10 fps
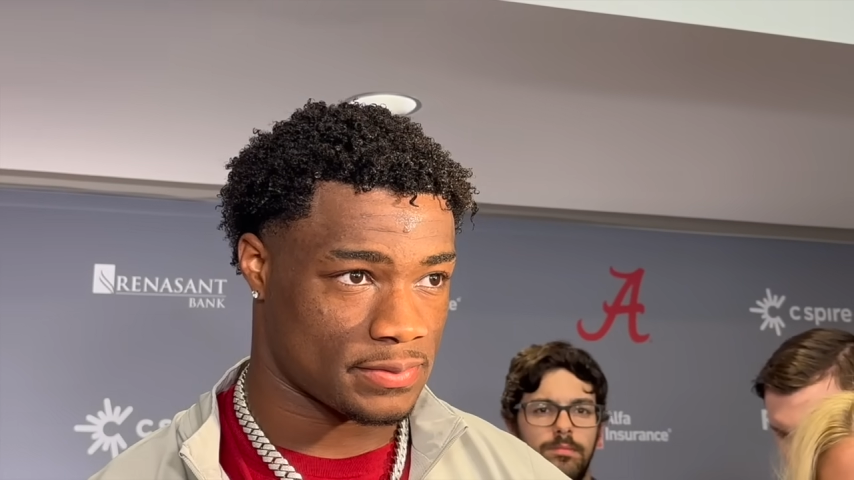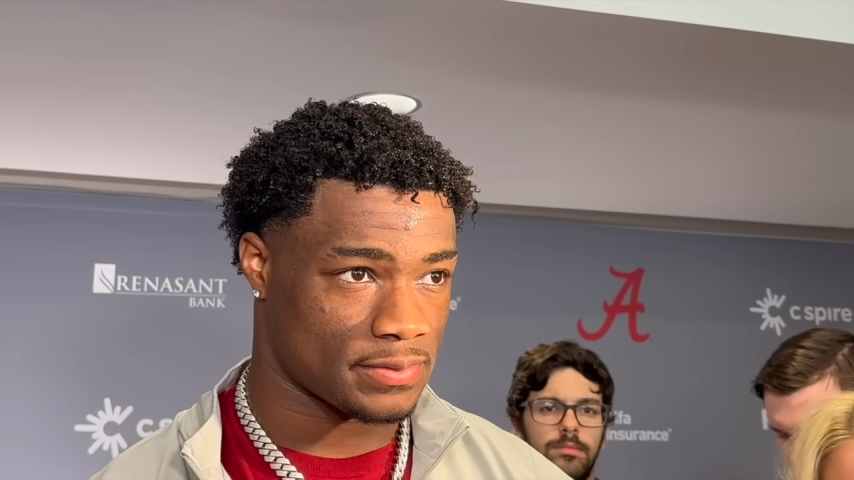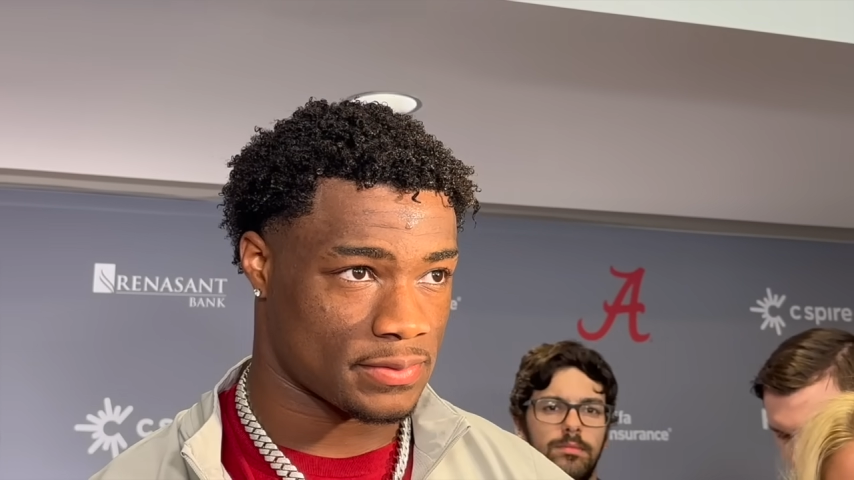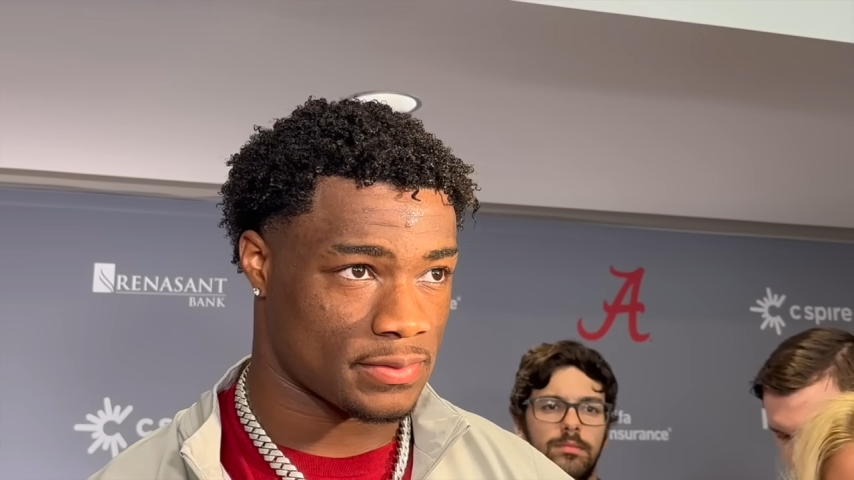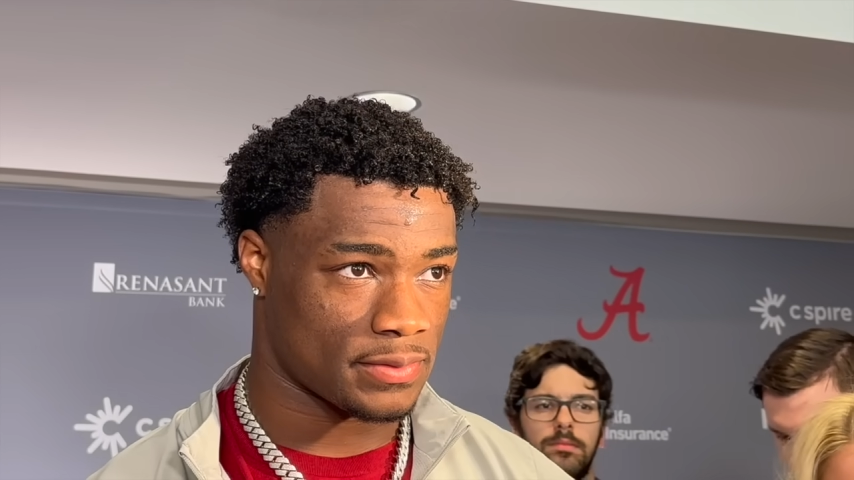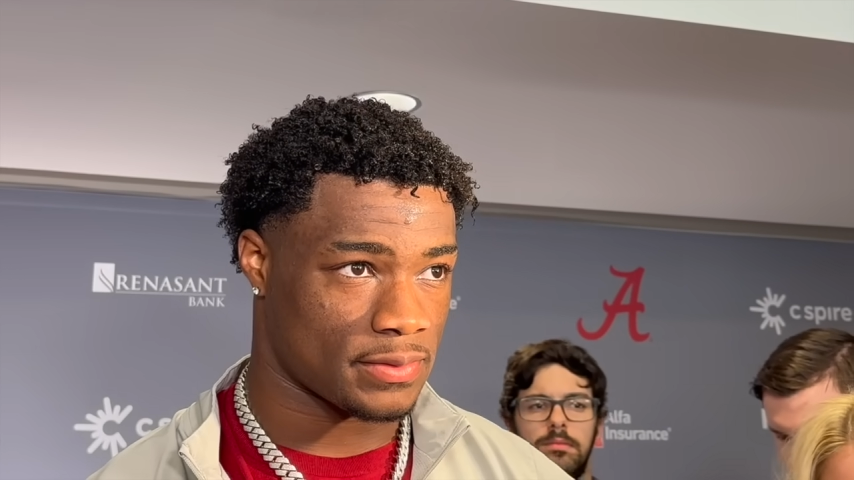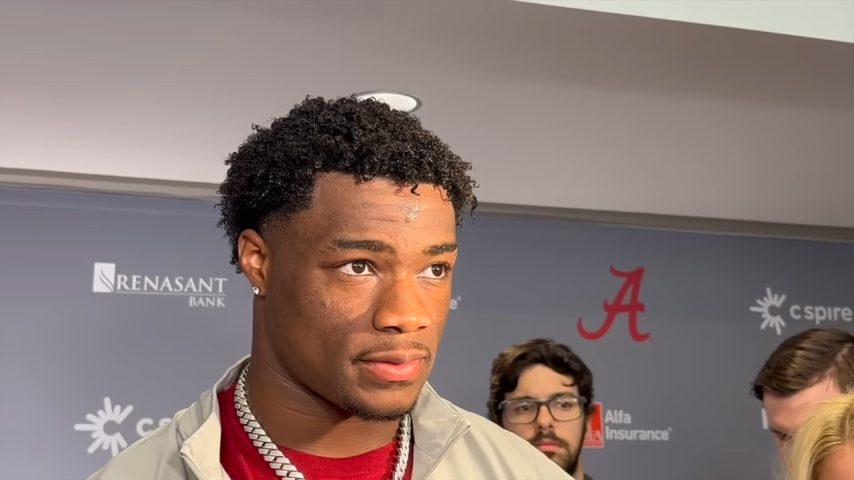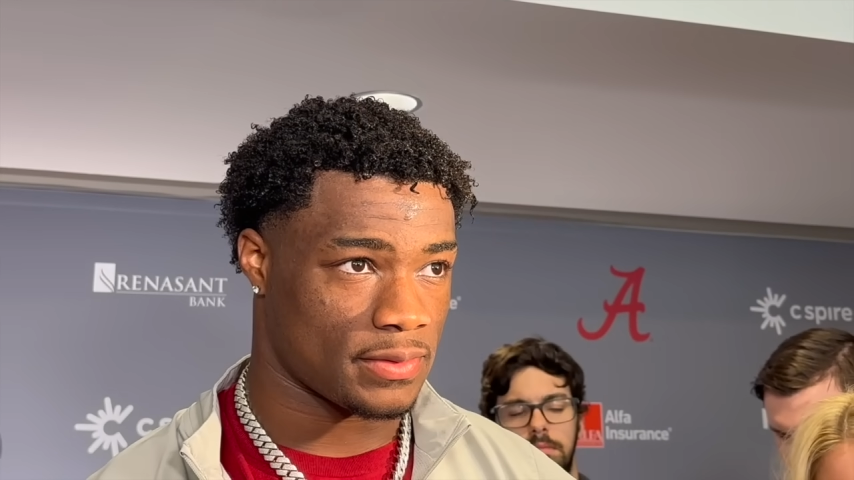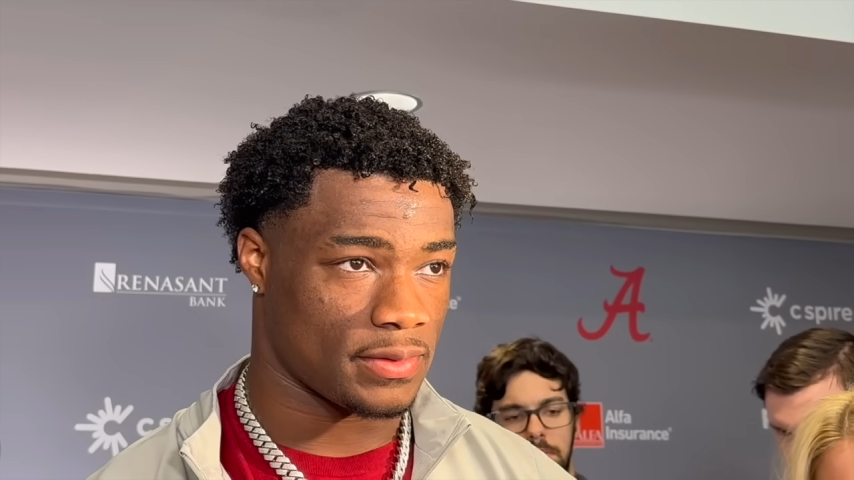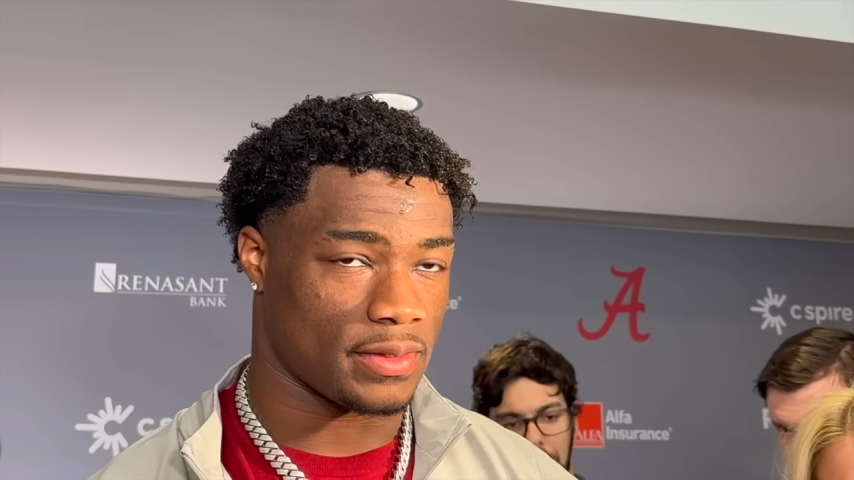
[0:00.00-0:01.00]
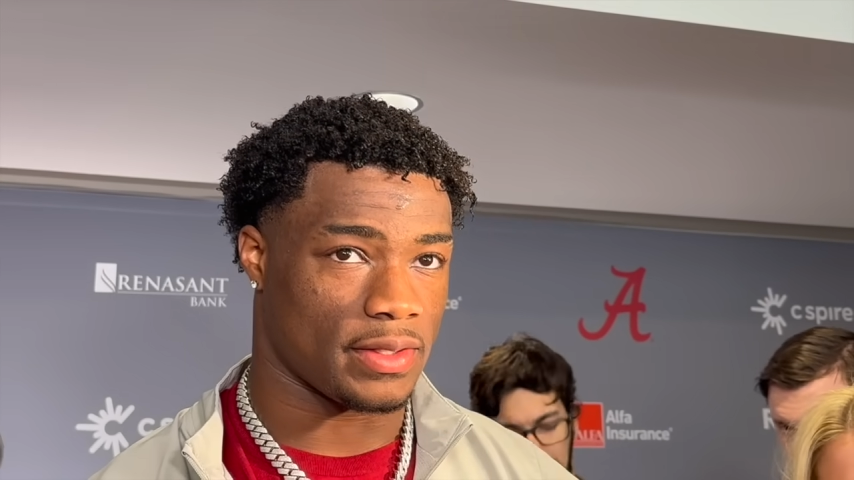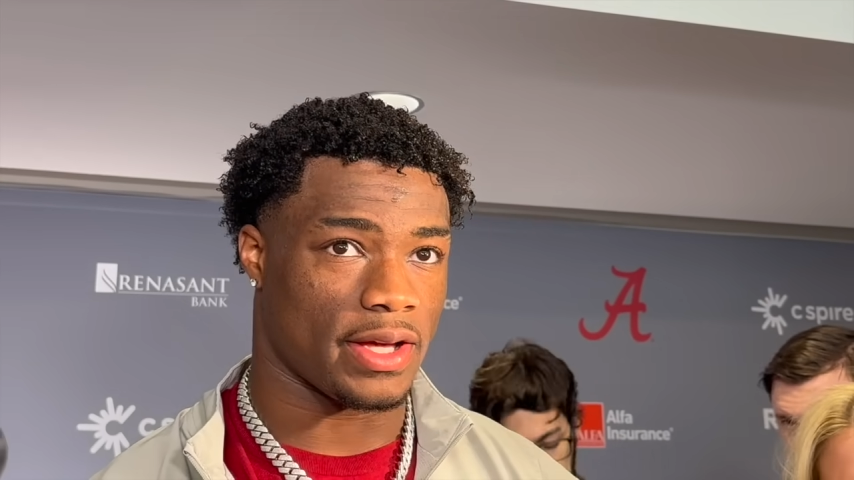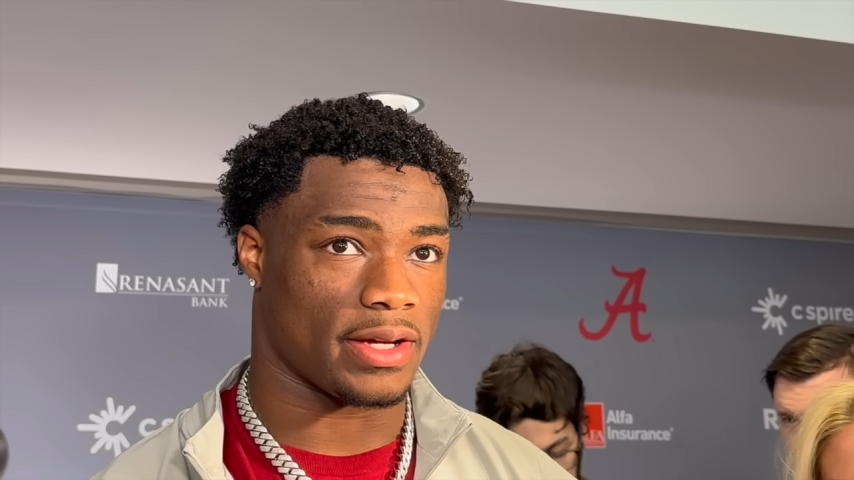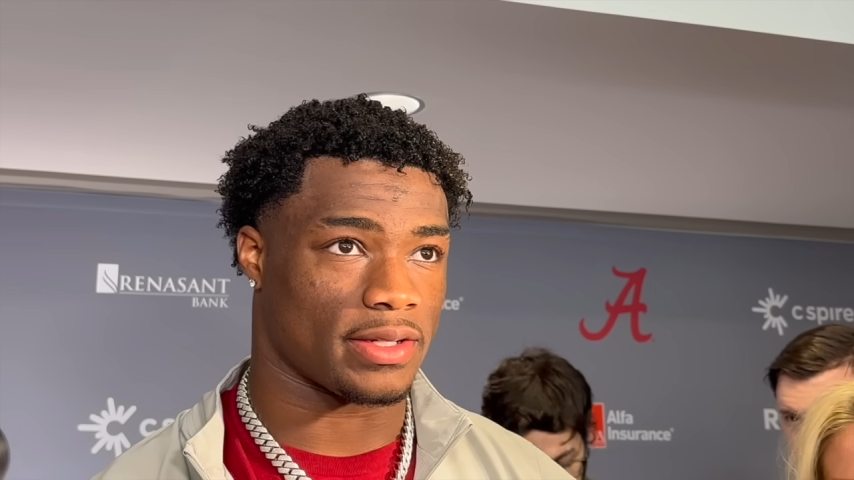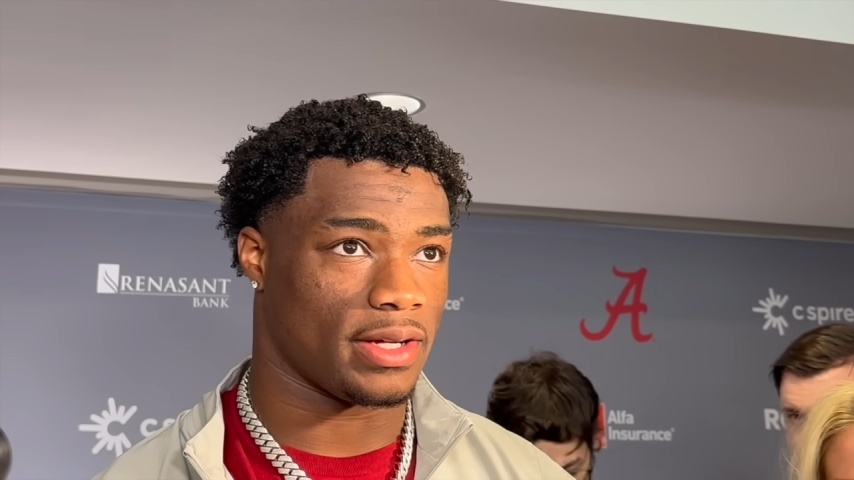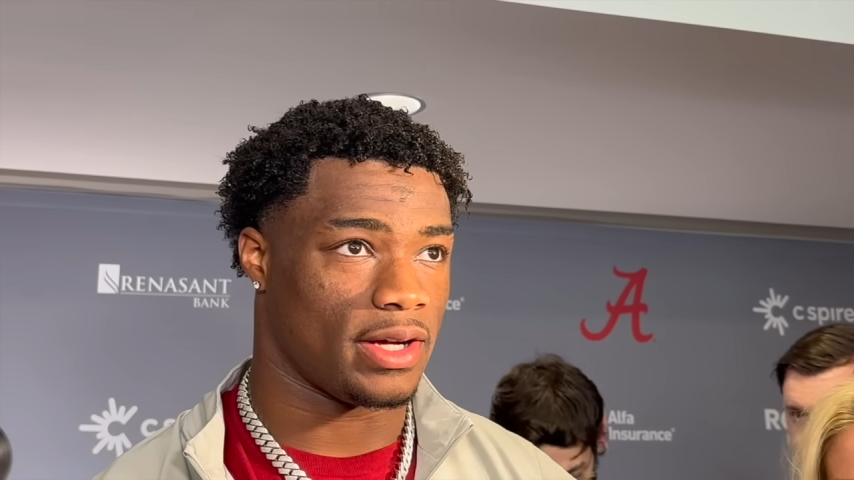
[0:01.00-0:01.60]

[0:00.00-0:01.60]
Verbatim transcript: keep the game close. Yeah,